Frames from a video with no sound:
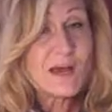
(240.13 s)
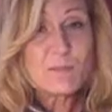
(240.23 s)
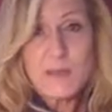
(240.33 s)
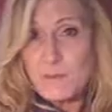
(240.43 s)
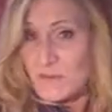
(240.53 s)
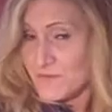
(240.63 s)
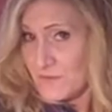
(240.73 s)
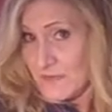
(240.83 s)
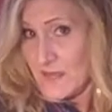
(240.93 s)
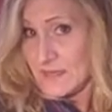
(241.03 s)
not be able to
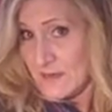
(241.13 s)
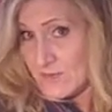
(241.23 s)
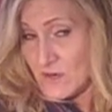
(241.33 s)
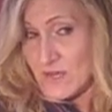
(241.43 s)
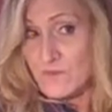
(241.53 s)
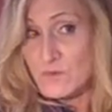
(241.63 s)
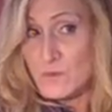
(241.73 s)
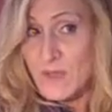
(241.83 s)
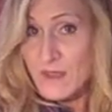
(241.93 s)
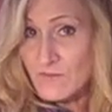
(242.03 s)
feel that liver. If
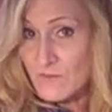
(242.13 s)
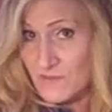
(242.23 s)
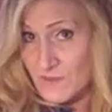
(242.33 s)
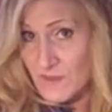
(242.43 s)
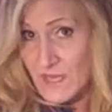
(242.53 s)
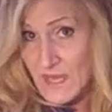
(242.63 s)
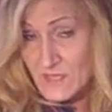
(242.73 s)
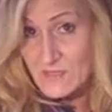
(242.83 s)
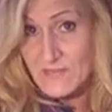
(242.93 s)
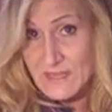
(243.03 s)
you can feel the
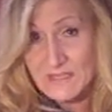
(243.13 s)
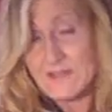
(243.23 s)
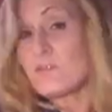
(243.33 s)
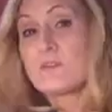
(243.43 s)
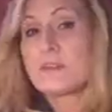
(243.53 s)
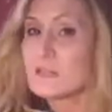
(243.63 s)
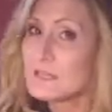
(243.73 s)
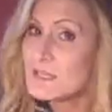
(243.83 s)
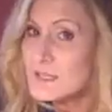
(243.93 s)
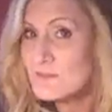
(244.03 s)
edge of that liver,
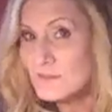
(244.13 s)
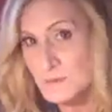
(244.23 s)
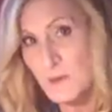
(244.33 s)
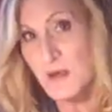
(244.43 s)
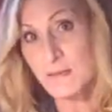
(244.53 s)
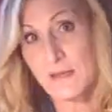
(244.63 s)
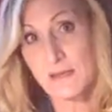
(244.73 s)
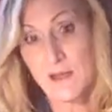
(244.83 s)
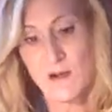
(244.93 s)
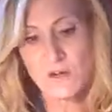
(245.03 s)
the liver is probably
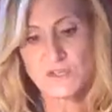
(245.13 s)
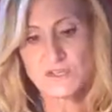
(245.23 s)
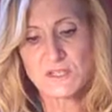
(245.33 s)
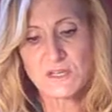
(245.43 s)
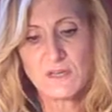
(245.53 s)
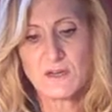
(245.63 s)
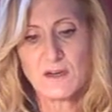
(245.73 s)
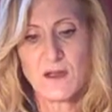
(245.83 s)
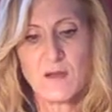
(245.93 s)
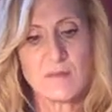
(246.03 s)
enlarged
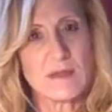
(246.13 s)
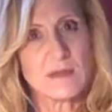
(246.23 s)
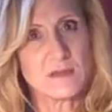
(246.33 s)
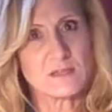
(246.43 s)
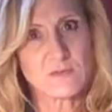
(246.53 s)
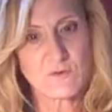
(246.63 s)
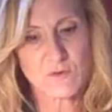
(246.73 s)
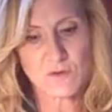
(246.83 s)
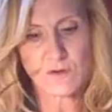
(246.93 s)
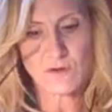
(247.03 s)
and it needs
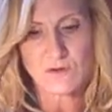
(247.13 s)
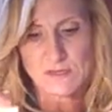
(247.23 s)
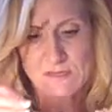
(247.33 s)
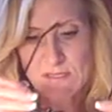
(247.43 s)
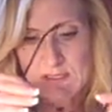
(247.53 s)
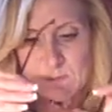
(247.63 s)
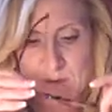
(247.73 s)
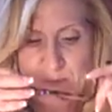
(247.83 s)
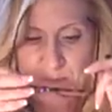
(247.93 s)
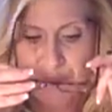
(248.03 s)
further
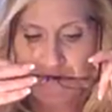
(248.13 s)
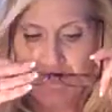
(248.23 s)
assessment.